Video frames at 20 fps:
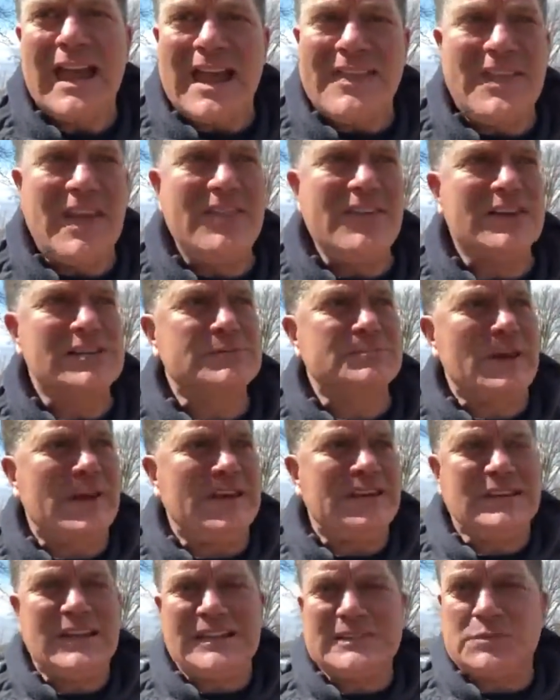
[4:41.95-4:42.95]
And then they're
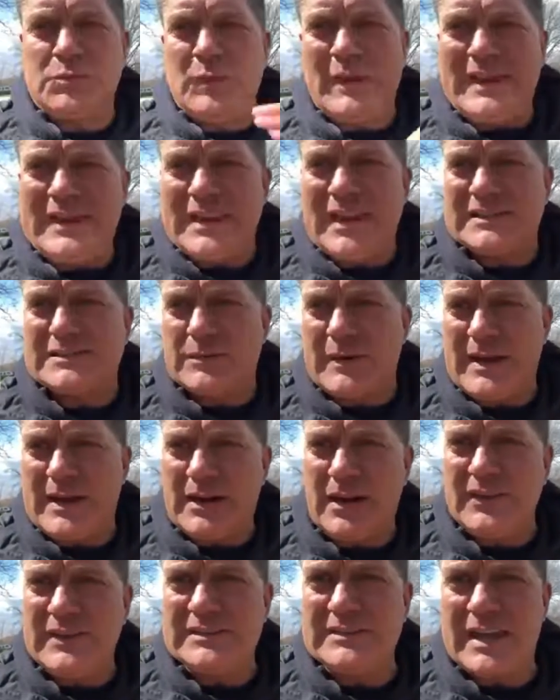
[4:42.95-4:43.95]
spending these weekends away
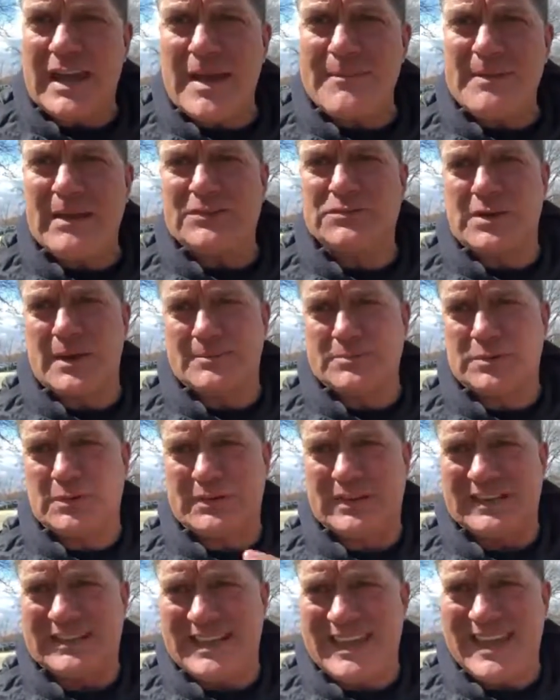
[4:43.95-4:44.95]
on all these camping trips
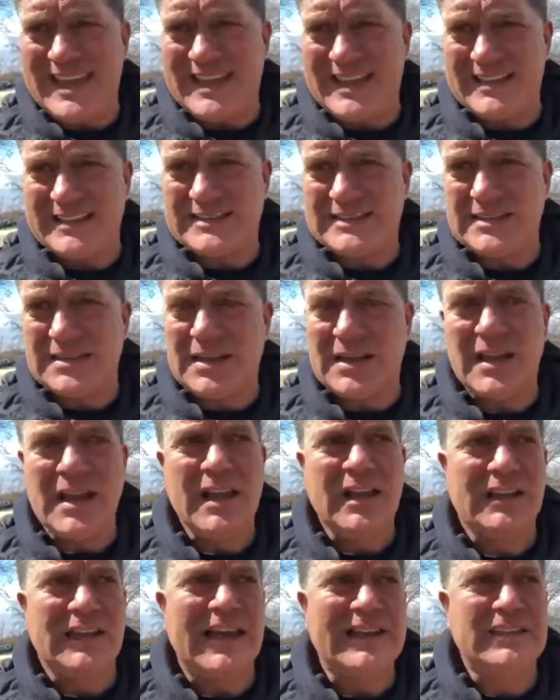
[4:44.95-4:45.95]
with the kids.
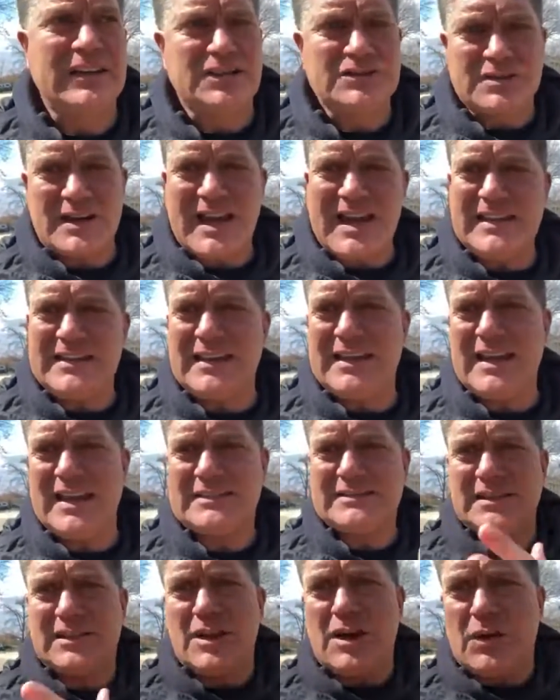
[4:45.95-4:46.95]
Like they're trying to
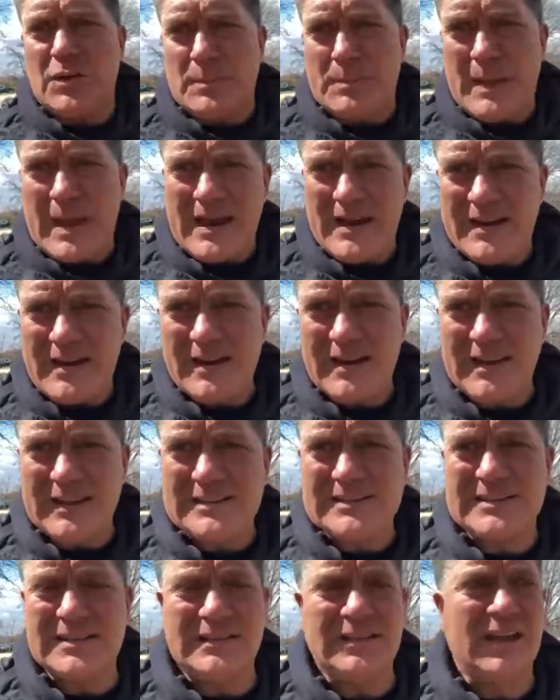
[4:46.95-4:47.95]
get to know the
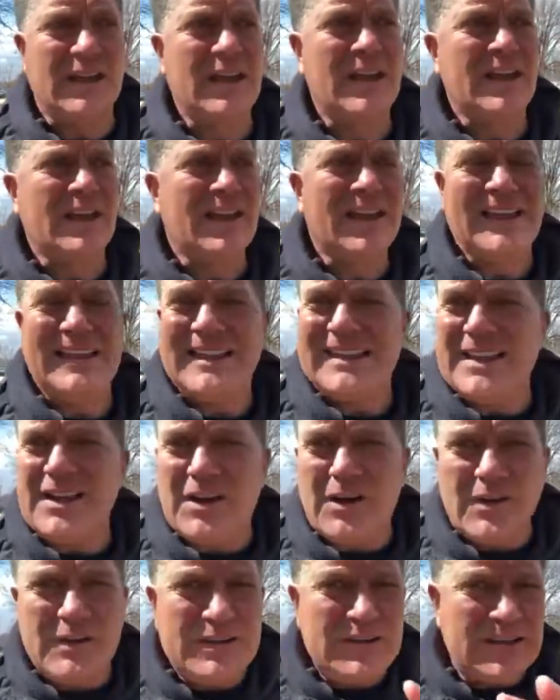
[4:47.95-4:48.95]
parents, and, you
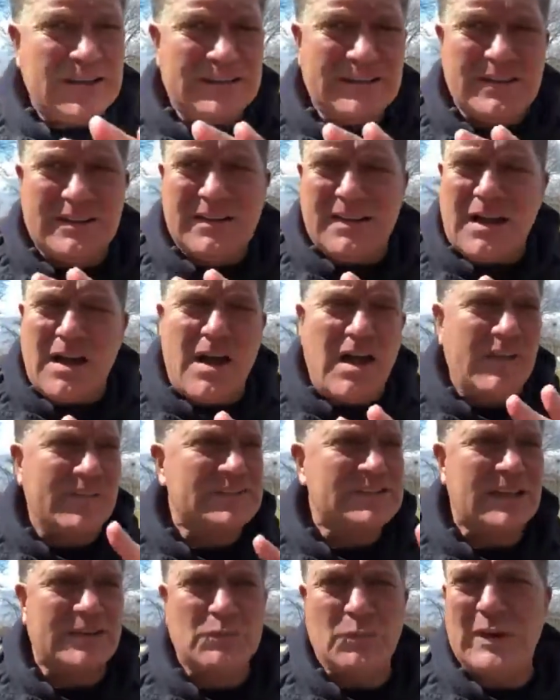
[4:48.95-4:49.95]
know, all
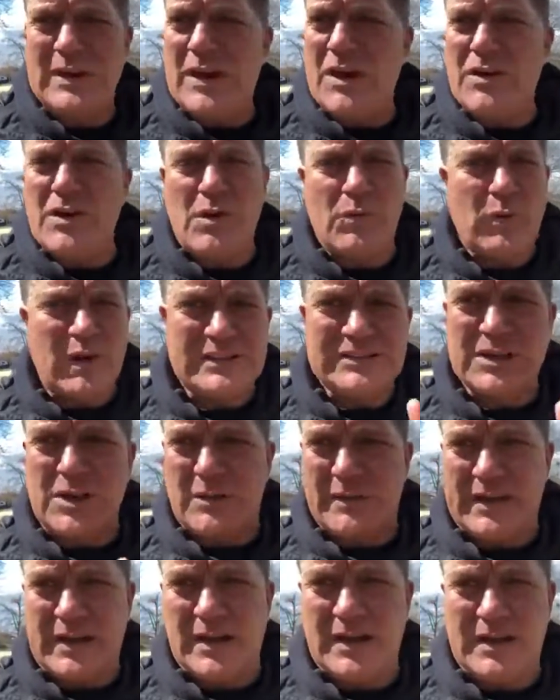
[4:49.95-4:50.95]
of a sudden we don't know what's
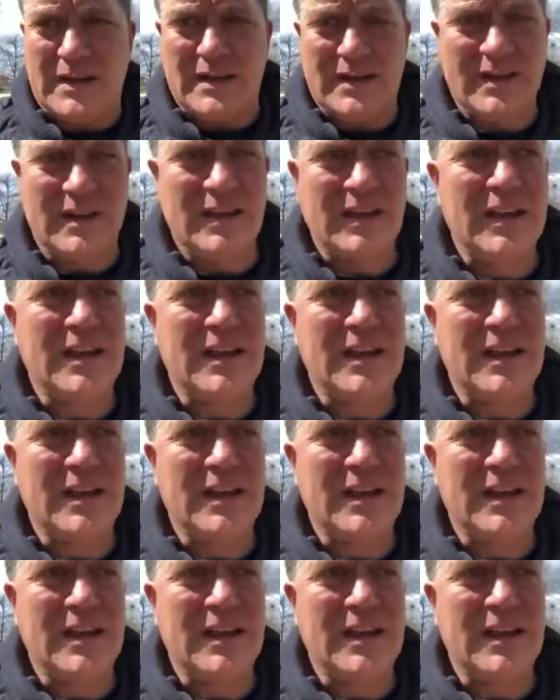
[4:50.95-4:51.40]
going on.